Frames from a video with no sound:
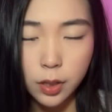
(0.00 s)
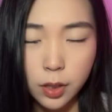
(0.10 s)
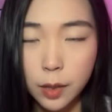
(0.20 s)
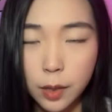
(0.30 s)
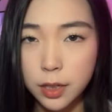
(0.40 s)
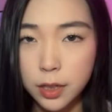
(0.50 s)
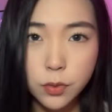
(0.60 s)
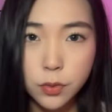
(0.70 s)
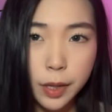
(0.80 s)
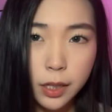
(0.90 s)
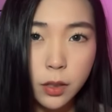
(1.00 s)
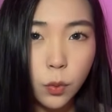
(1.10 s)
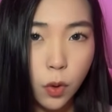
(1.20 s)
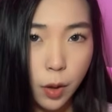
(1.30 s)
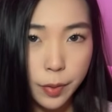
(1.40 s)
And because we're making a
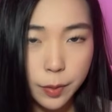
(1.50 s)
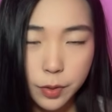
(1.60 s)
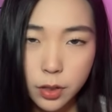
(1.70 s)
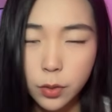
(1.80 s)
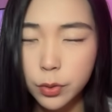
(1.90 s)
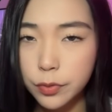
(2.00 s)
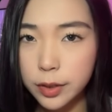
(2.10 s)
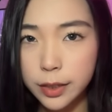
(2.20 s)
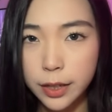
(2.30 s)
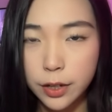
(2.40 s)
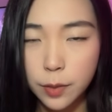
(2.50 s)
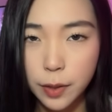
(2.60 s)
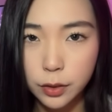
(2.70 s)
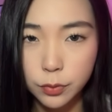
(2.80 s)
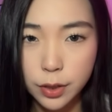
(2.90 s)
wallpaper, we really care
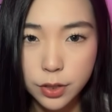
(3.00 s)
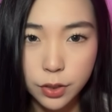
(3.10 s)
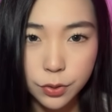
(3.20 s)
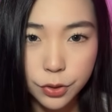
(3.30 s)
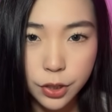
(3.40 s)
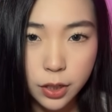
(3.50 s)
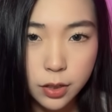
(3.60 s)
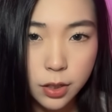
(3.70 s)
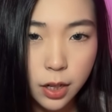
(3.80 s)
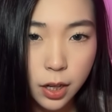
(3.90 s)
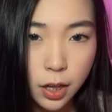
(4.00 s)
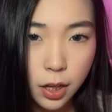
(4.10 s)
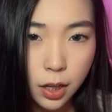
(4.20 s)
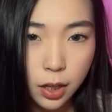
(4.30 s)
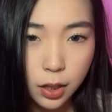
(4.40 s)
about the resolution.
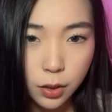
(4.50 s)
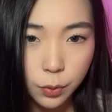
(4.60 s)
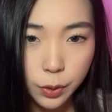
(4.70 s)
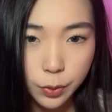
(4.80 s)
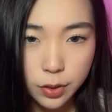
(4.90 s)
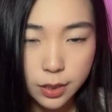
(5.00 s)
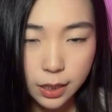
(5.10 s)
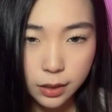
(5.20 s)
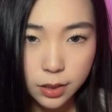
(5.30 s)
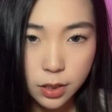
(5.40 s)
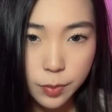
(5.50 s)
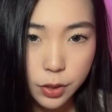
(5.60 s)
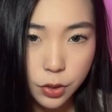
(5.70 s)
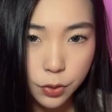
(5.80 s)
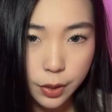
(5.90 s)
We will set this to be
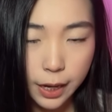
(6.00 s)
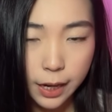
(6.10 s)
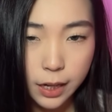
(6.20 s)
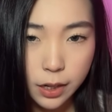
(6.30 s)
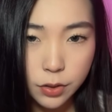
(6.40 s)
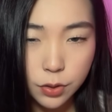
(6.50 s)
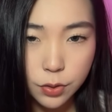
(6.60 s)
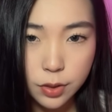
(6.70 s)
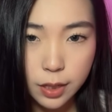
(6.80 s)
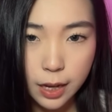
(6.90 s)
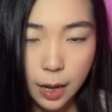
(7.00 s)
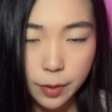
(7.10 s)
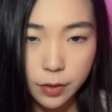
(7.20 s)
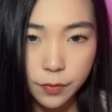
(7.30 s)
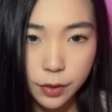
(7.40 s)
2K and use the
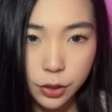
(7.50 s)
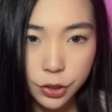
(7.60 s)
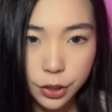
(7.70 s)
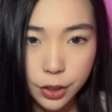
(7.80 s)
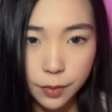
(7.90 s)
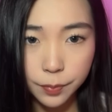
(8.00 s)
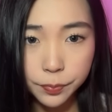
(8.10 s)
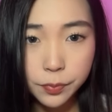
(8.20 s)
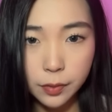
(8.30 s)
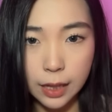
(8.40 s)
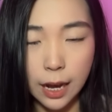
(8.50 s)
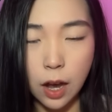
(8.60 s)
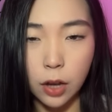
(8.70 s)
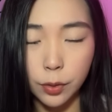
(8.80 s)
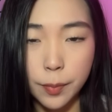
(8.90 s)
CapCut feature that
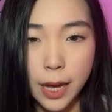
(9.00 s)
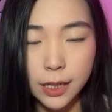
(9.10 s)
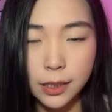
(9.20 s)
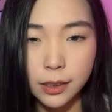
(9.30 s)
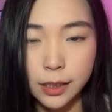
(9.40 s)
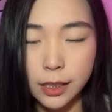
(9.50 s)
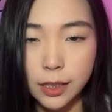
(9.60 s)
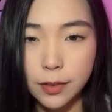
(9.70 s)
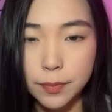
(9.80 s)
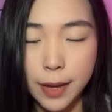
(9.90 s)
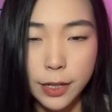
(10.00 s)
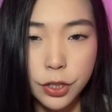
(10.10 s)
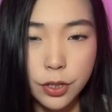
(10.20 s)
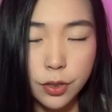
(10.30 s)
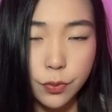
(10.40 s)
automatically
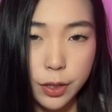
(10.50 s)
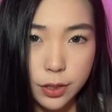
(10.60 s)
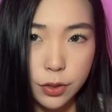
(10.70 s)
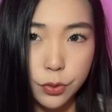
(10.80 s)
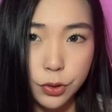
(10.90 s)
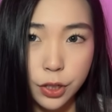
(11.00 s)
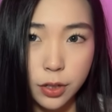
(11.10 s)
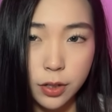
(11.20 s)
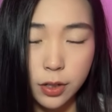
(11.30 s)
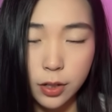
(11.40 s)
matches the resolution.